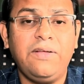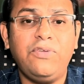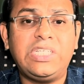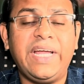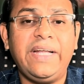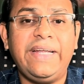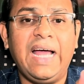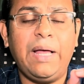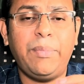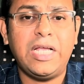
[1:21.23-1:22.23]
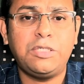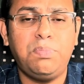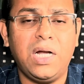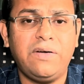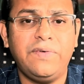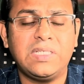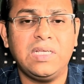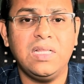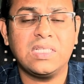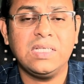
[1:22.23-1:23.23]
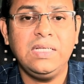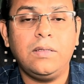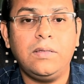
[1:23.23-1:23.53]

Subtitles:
which can damage blood vessels.